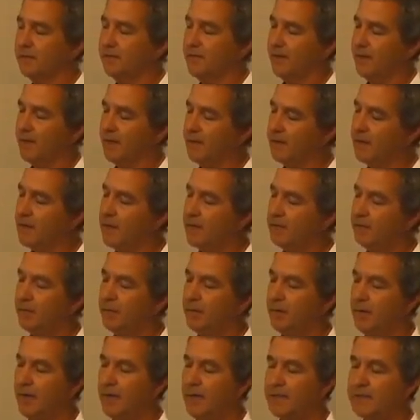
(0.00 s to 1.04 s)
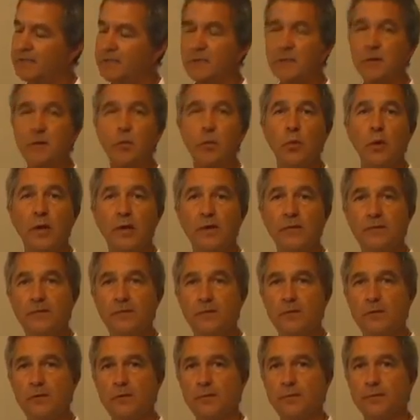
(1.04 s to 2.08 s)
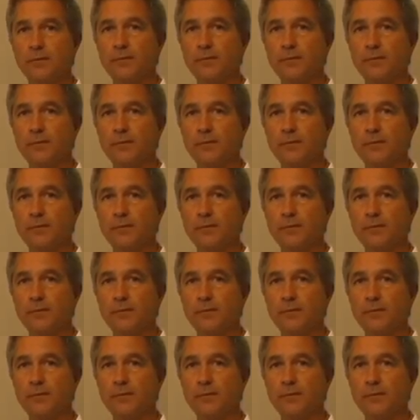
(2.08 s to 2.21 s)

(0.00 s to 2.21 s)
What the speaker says: a plastic wafer